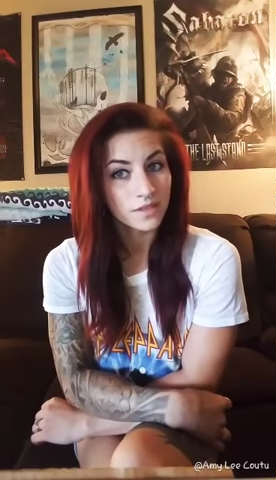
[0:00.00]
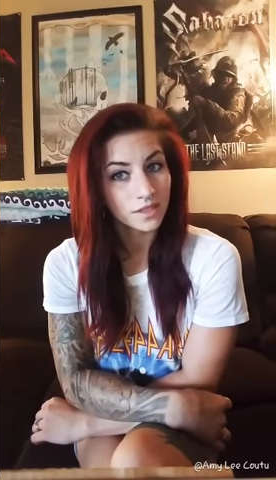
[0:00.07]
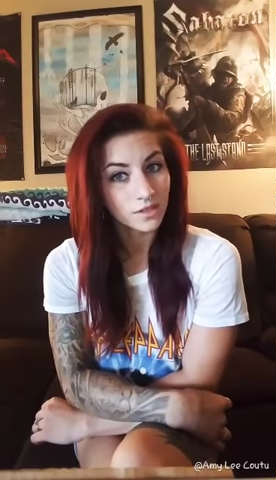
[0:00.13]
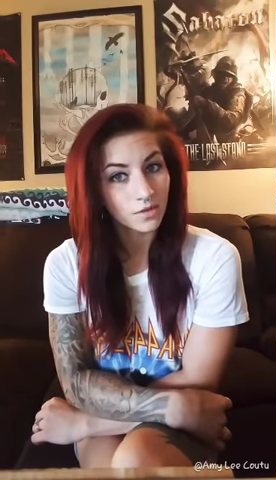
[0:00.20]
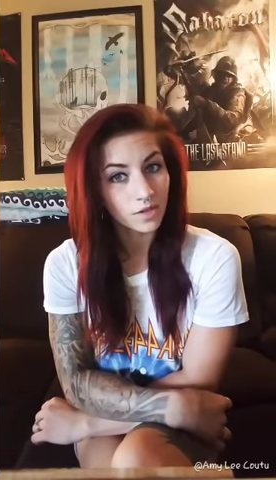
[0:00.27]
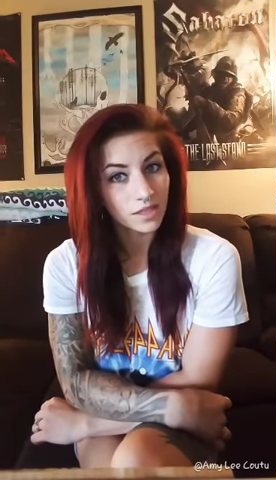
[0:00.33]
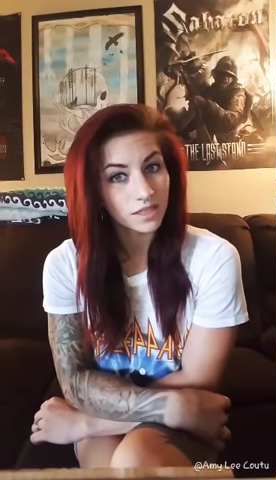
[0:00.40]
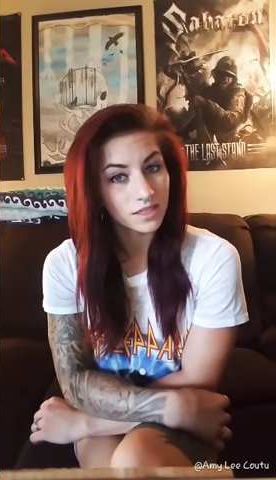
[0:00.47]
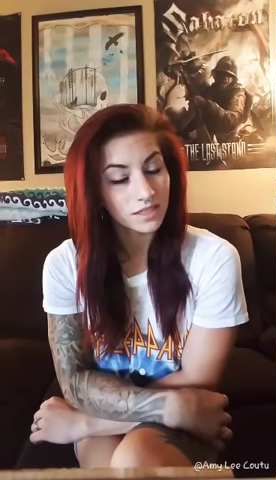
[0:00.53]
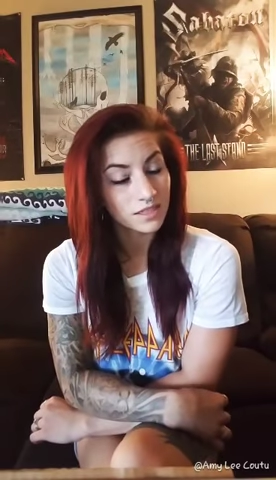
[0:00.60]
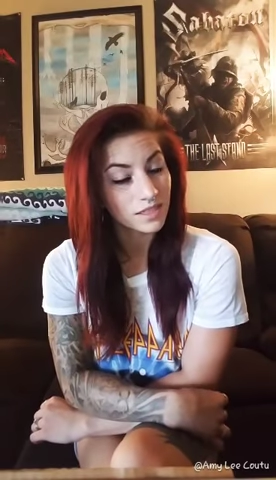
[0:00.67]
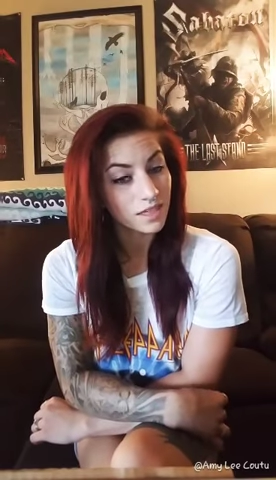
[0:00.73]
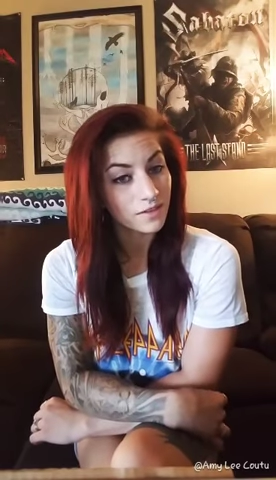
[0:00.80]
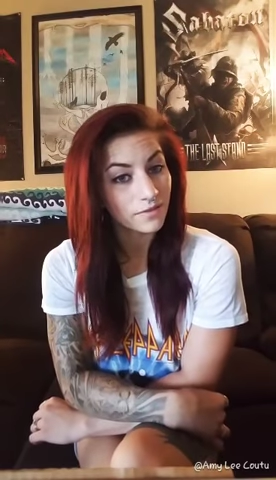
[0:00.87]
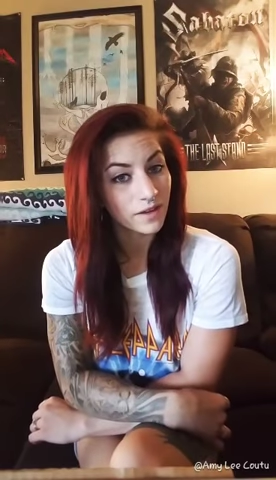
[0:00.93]
According to
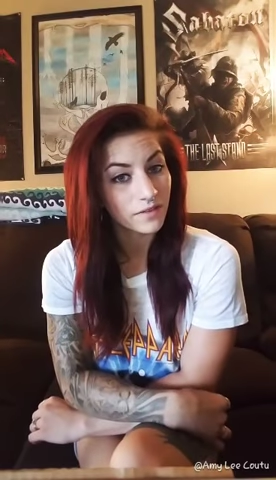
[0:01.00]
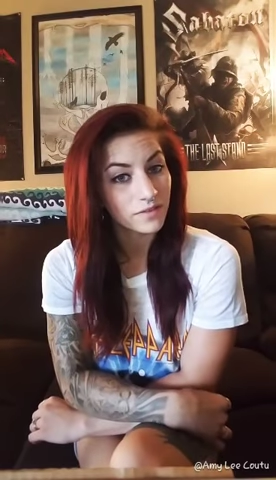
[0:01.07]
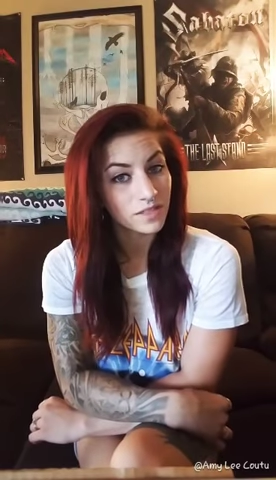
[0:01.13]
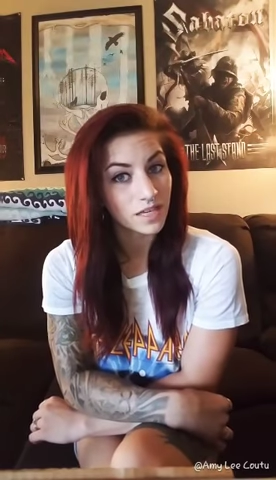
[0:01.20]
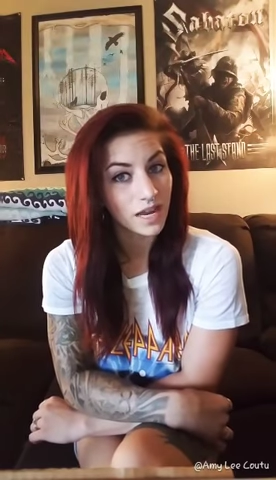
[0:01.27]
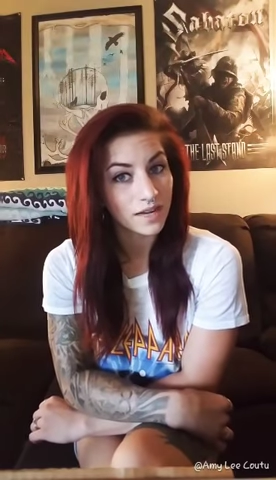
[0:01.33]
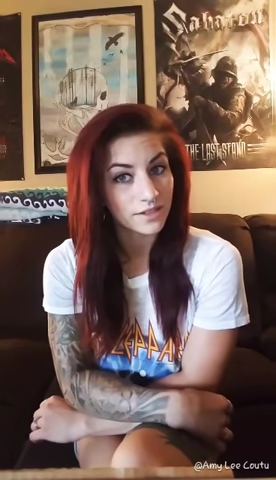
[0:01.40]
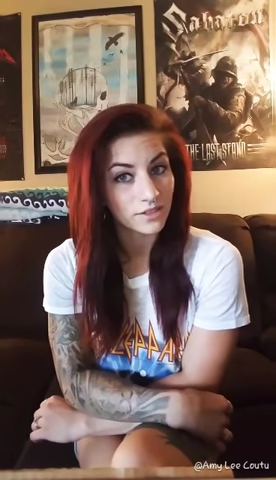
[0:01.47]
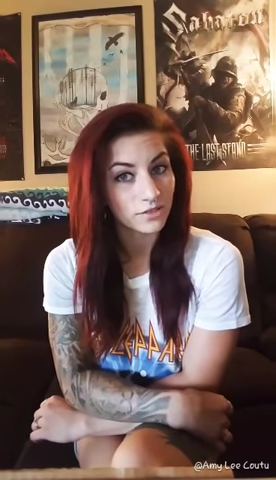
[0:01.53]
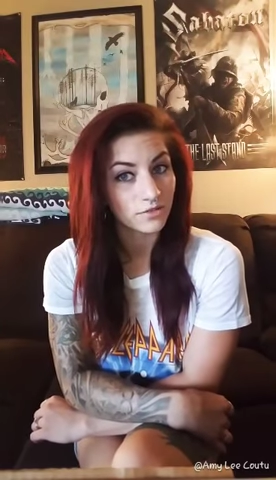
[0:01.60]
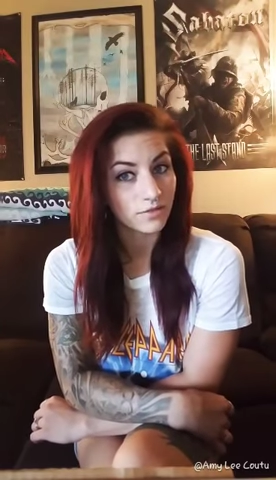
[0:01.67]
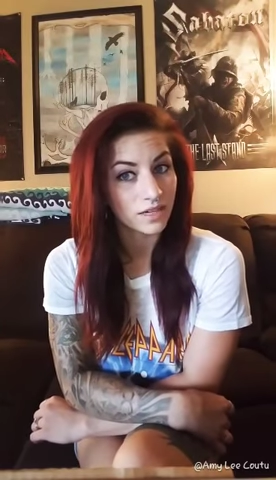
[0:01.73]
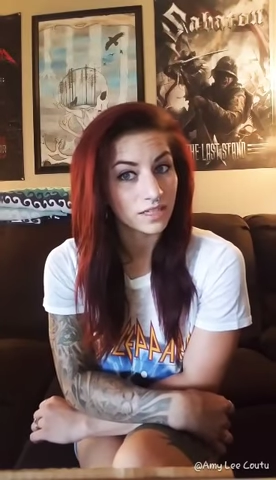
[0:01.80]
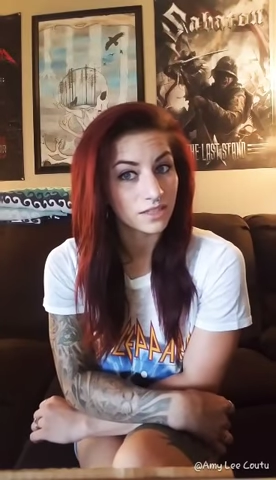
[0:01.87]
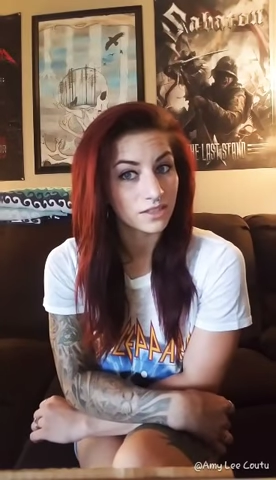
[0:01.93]
CFF's
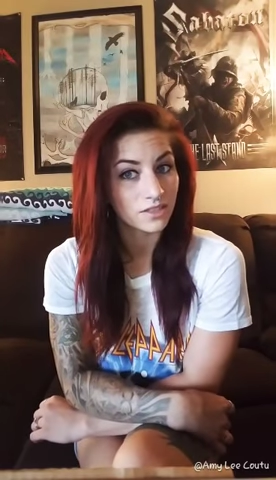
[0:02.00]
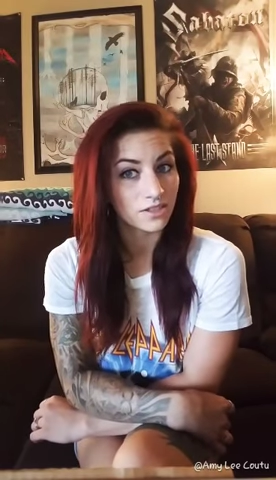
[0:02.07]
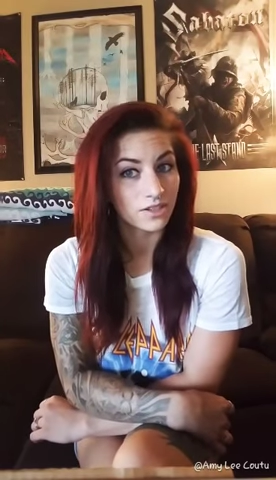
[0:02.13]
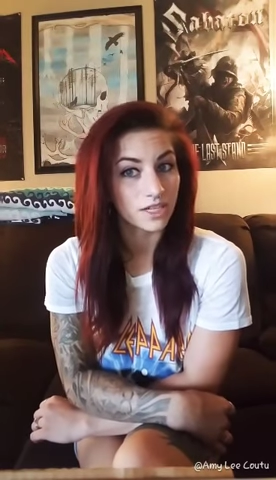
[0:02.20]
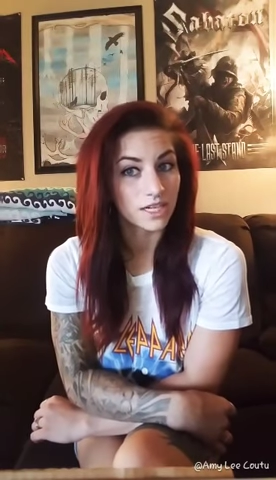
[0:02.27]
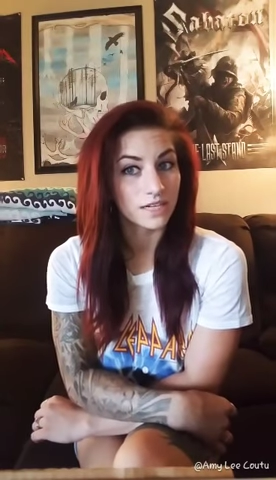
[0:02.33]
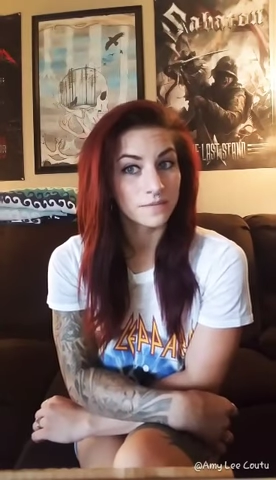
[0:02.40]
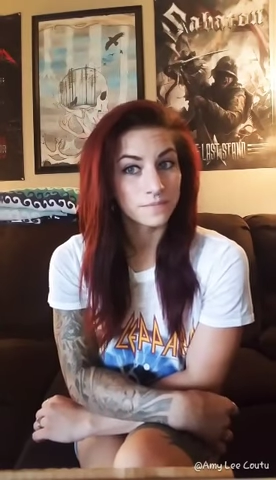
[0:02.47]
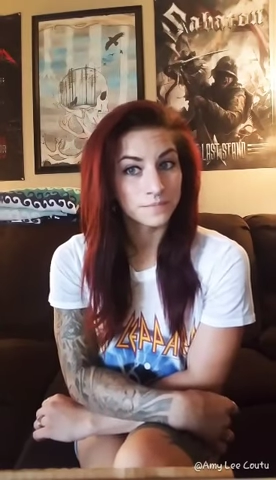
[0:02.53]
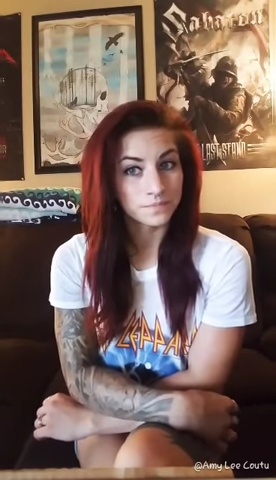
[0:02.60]
National Registry